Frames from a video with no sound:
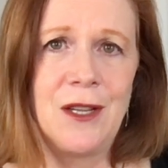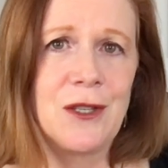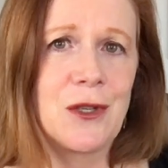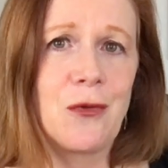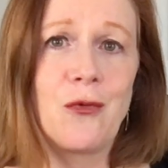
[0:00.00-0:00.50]

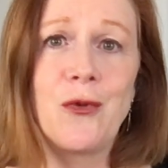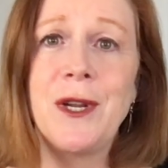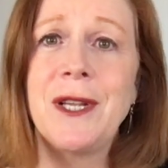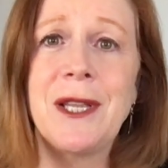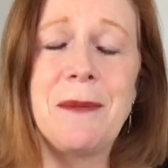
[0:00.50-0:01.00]
So,
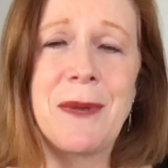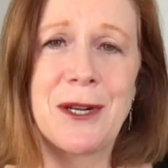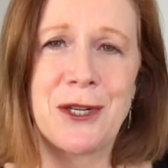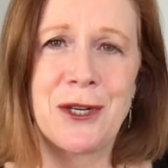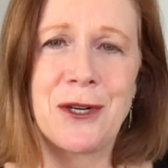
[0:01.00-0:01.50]
really
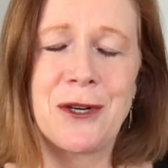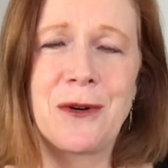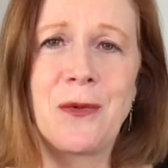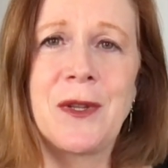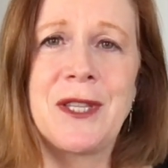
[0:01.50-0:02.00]

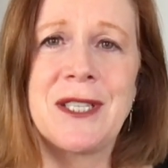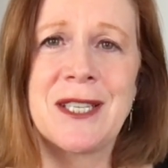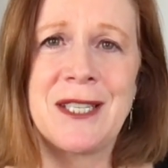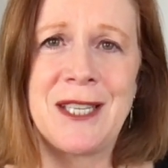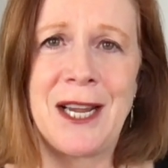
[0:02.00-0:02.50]
picture what this
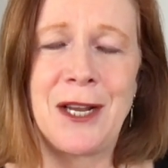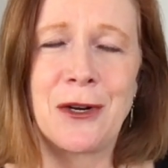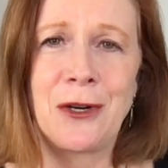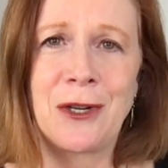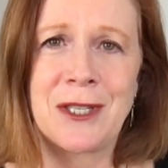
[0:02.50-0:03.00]

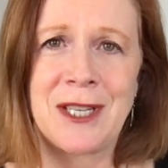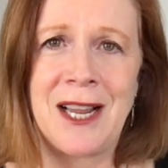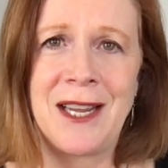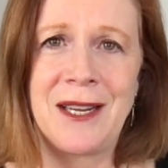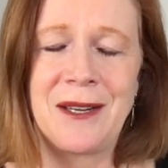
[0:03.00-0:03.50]
container looks like.